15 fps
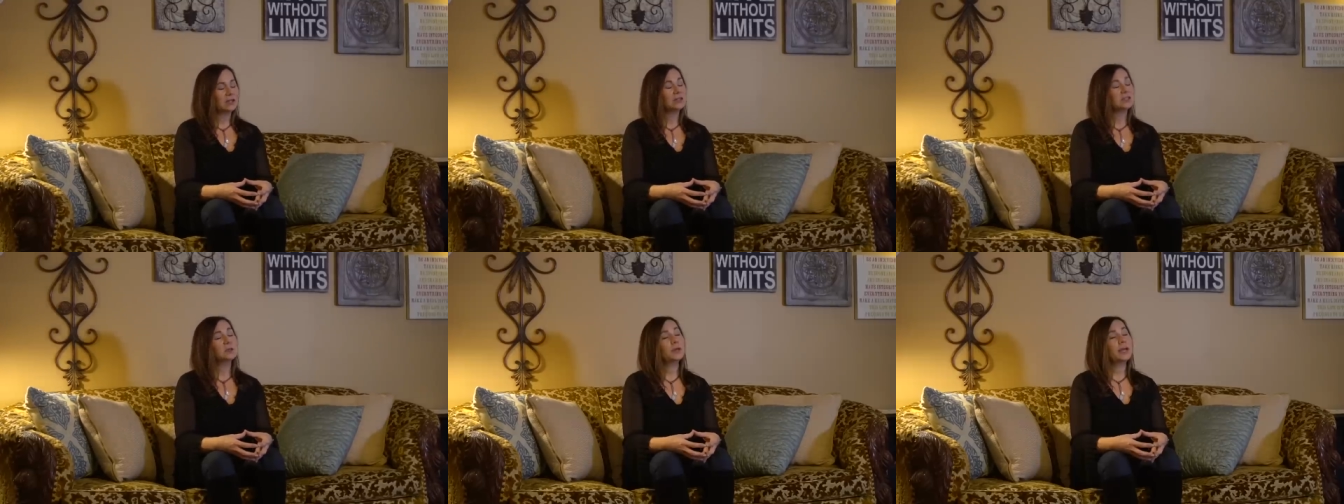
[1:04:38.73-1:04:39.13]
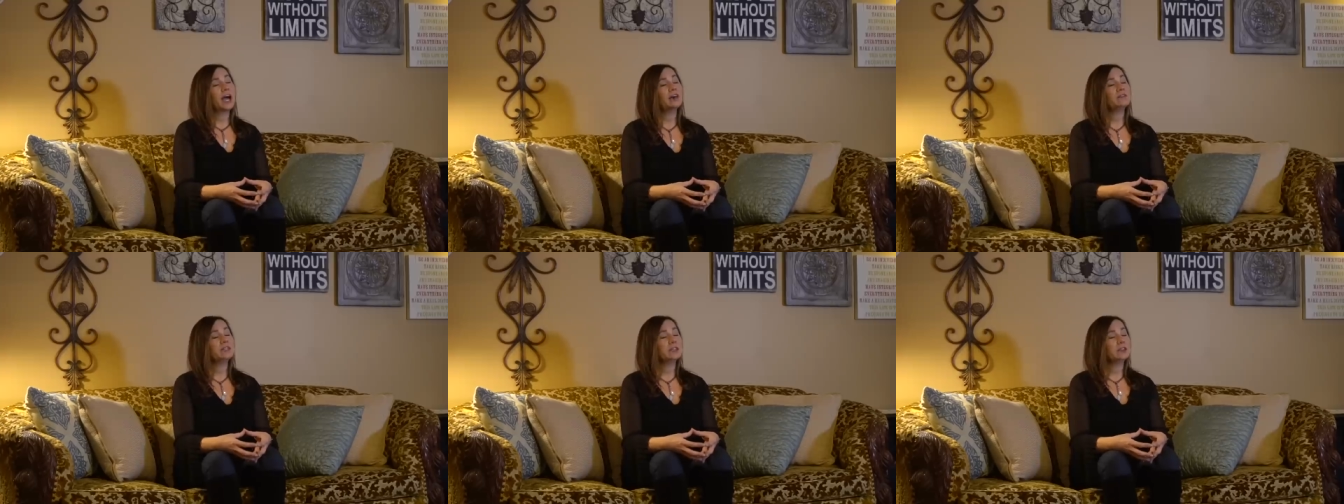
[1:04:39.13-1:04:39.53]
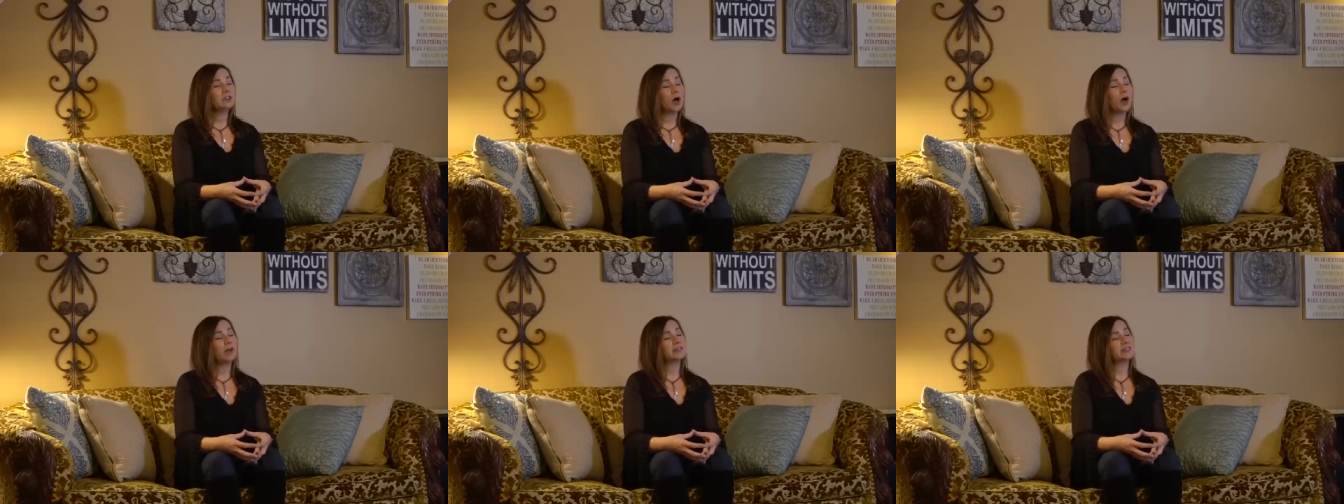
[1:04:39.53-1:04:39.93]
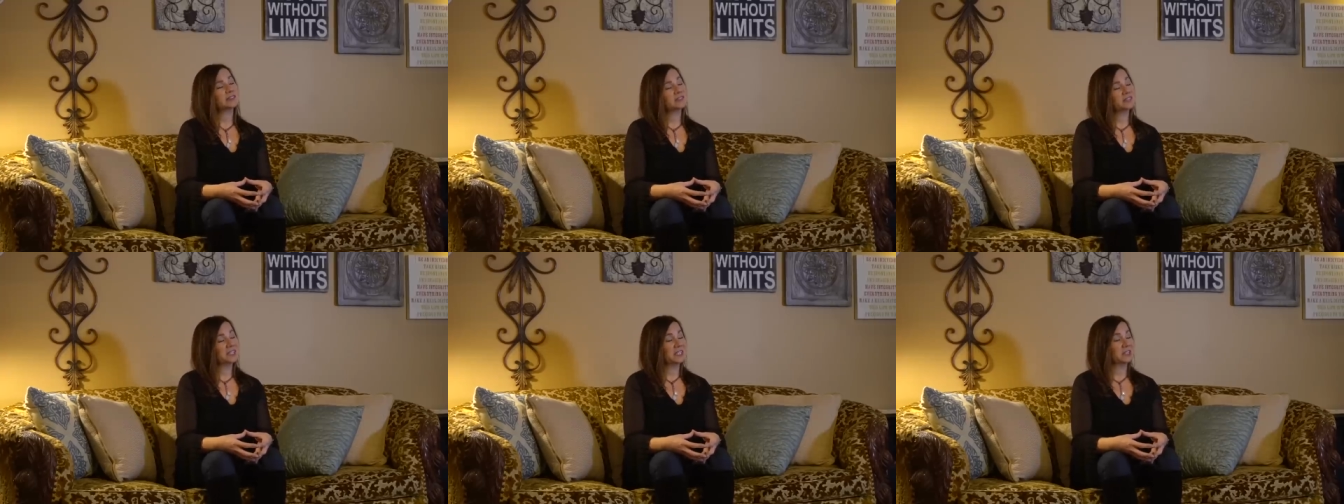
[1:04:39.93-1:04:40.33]
So we haven't
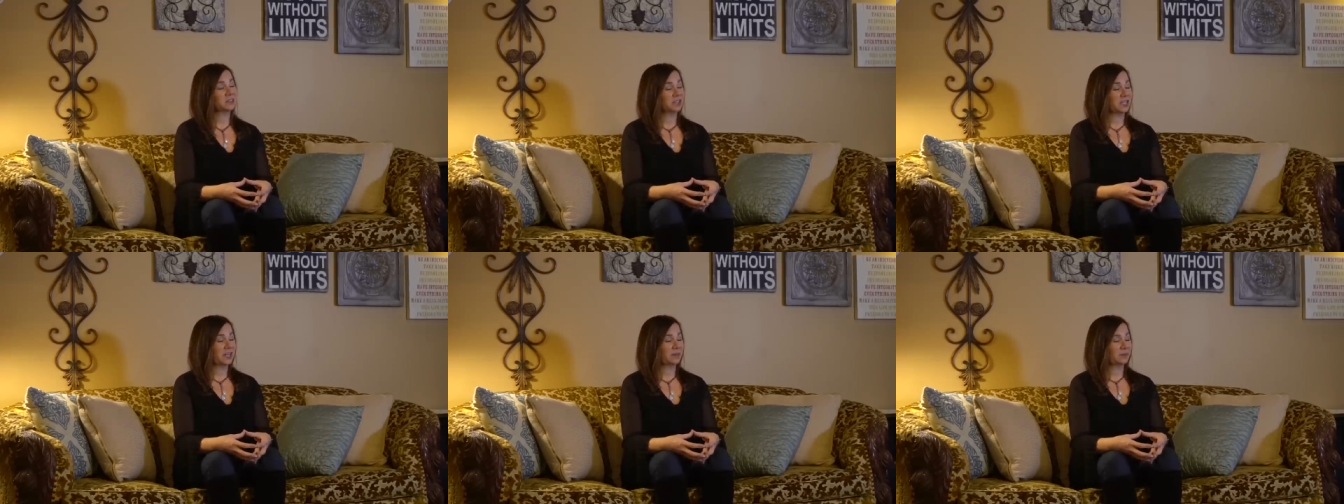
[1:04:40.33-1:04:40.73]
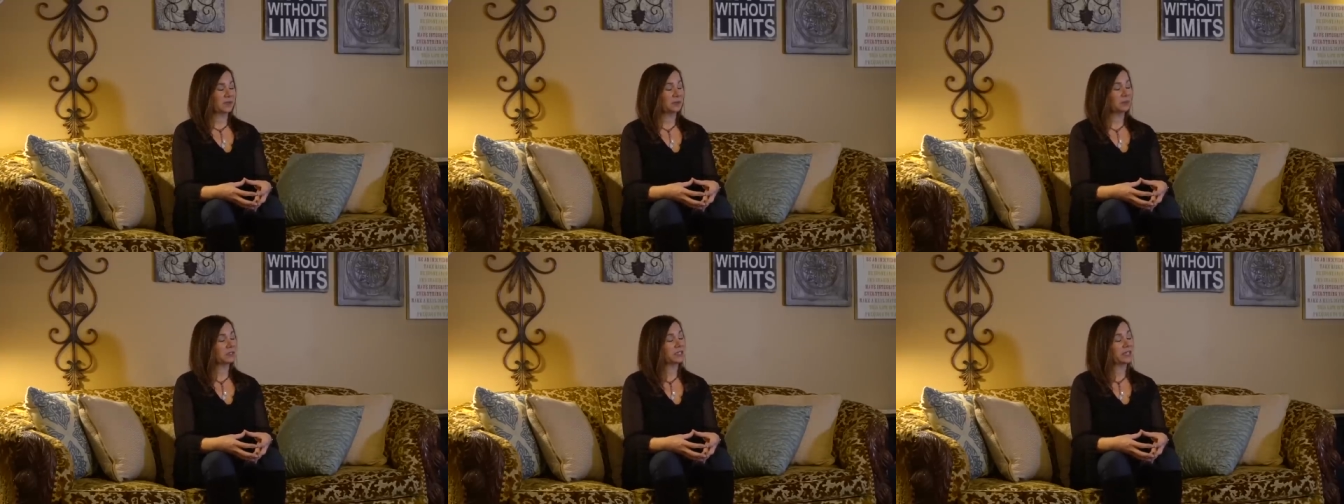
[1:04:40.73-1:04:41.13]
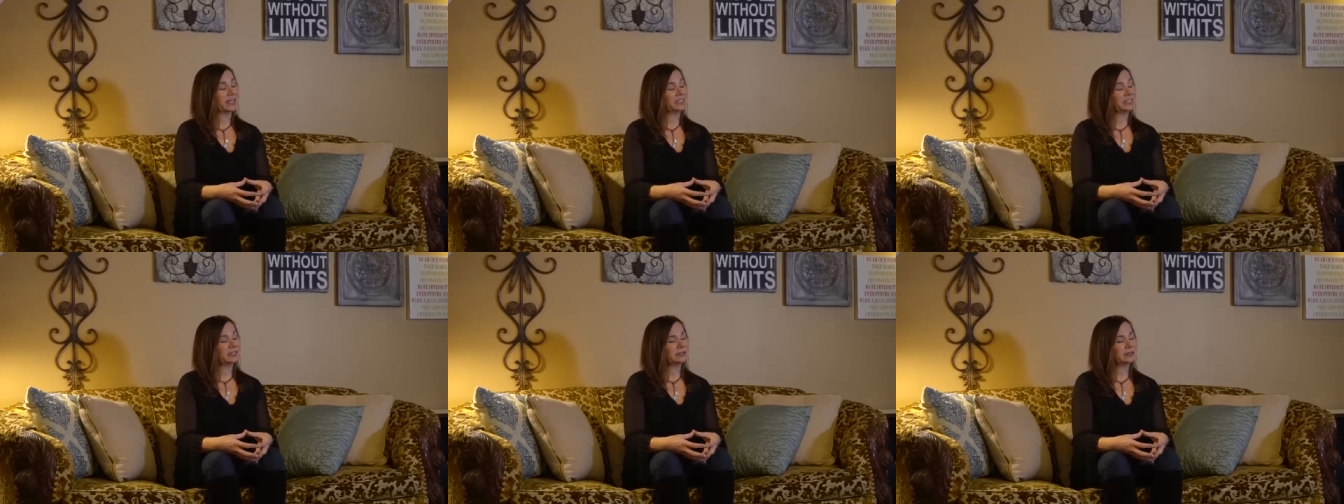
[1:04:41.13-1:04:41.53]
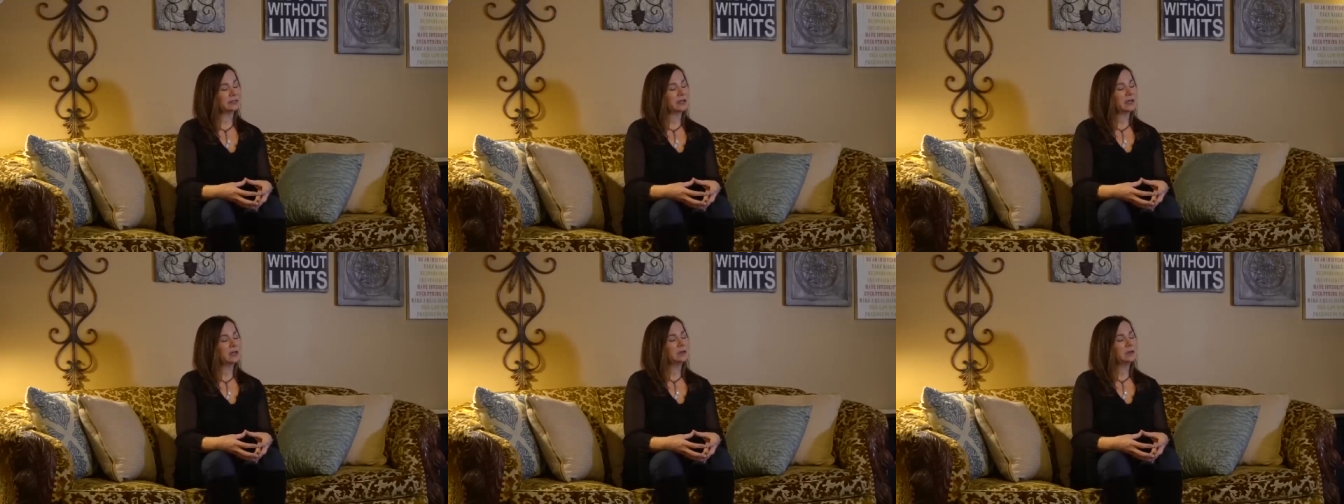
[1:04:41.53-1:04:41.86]
lost linear time in the Pleiades,